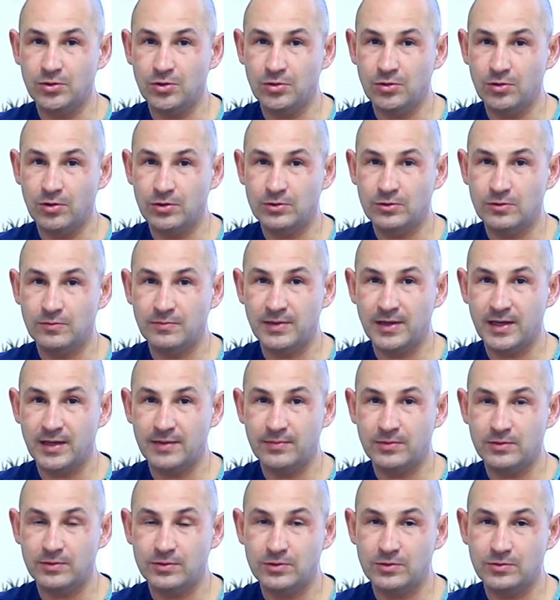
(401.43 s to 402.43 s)
not to be
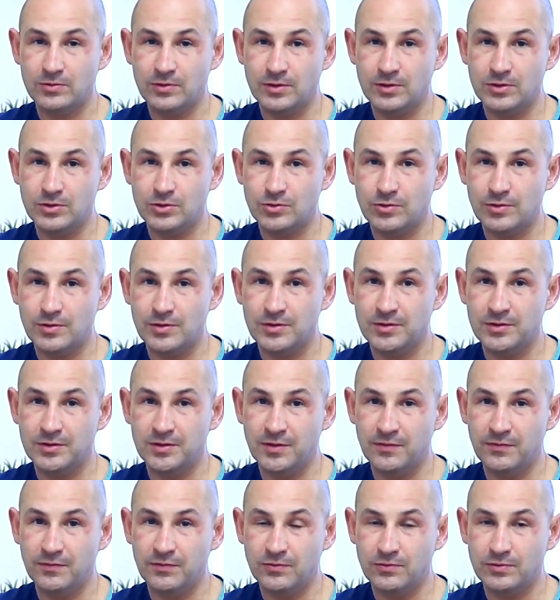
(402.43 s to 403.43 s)
able to enjoy
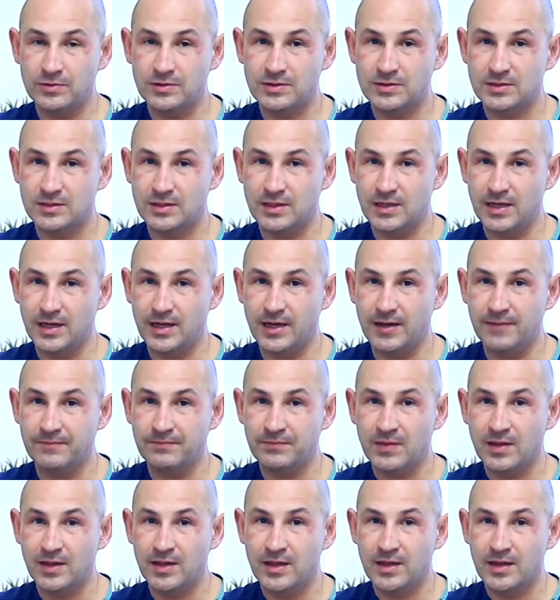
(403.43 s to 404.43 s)
the foods
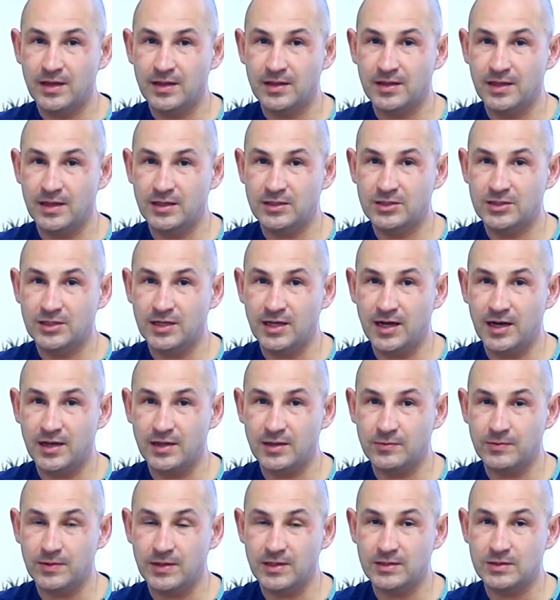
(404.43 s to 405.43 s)
that she
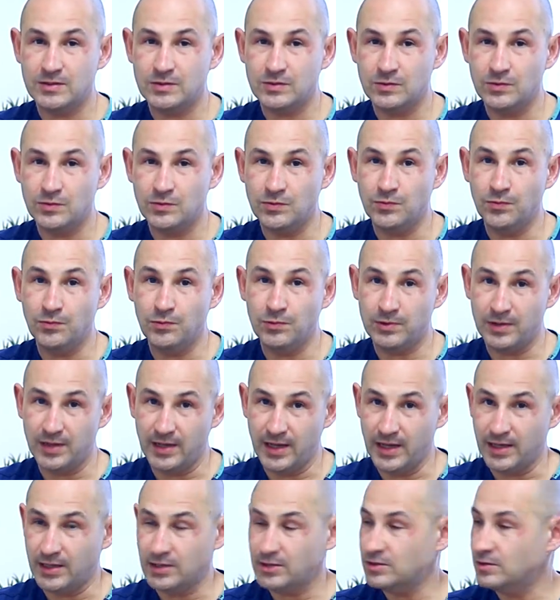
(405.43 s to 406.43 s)
otherwise would
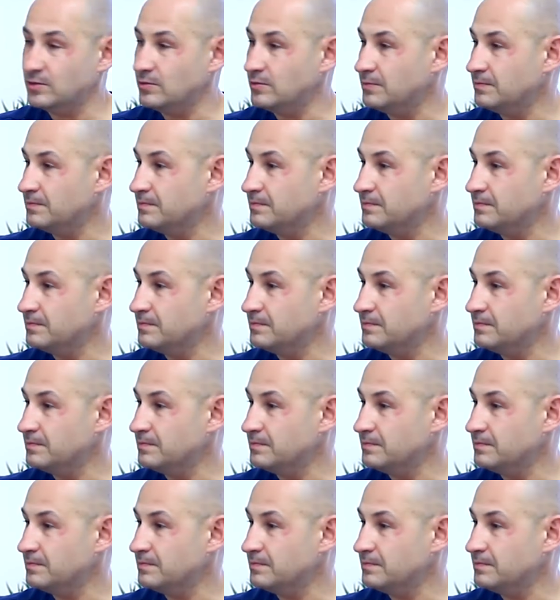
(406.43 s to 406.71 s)
like to.